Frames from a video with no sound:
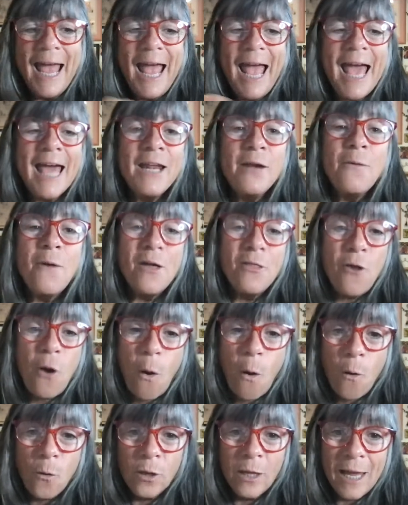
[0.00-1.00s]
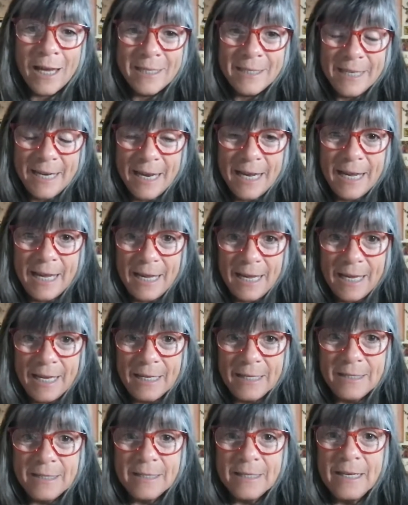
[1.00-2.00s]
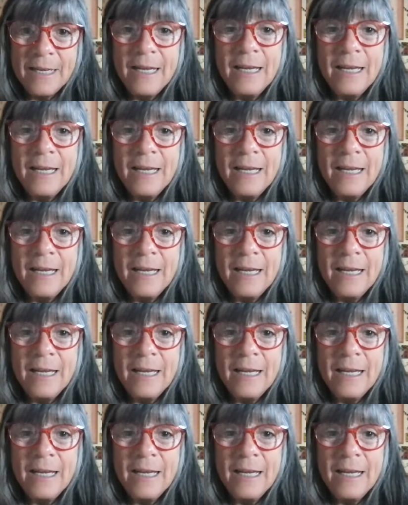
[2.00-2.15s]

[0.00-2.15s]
Anyway, the whole idea is